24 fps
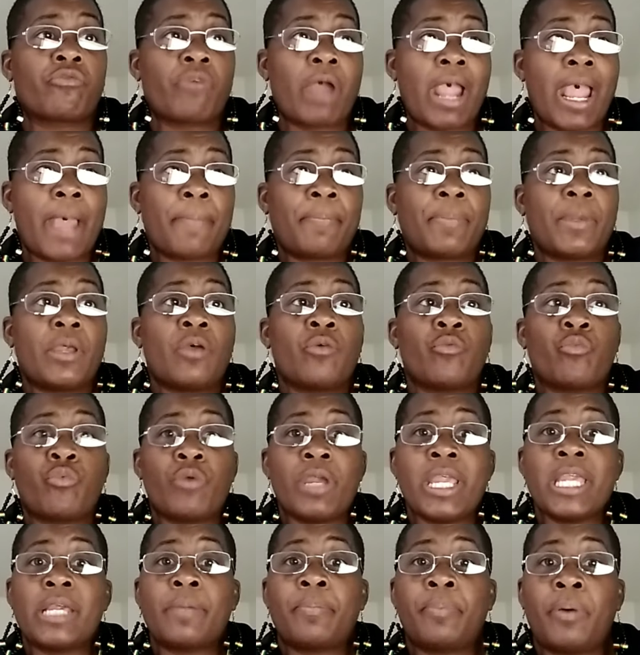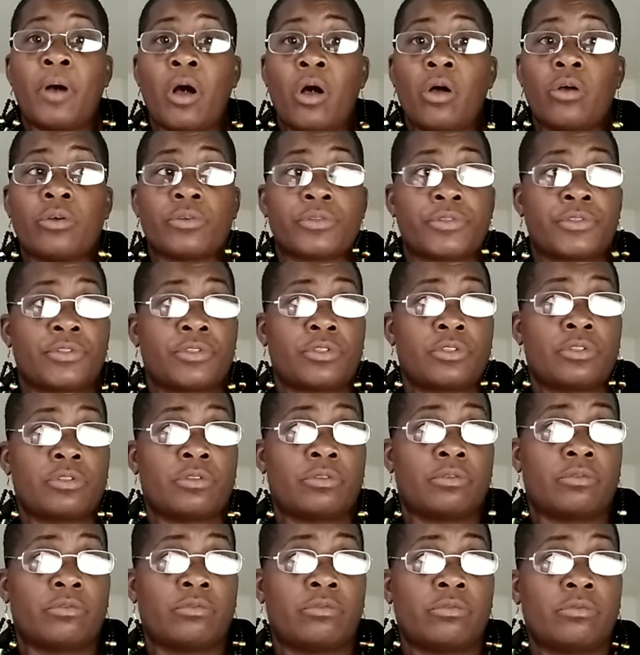The AHA CPR and
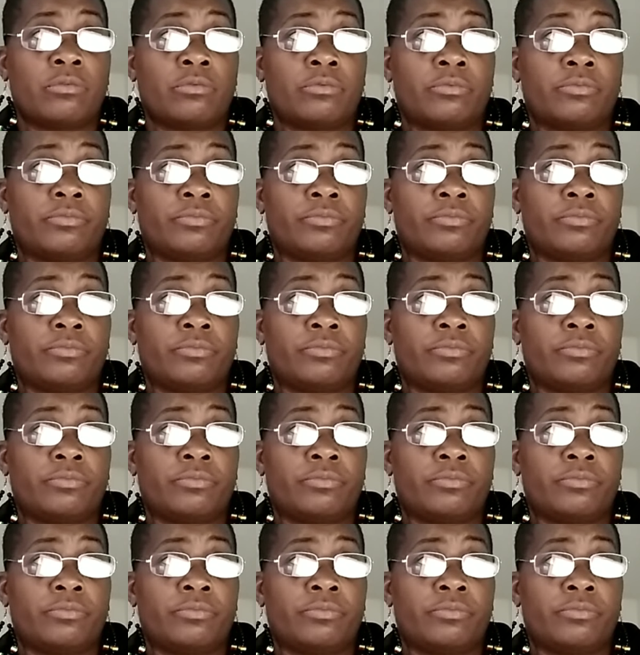ECC.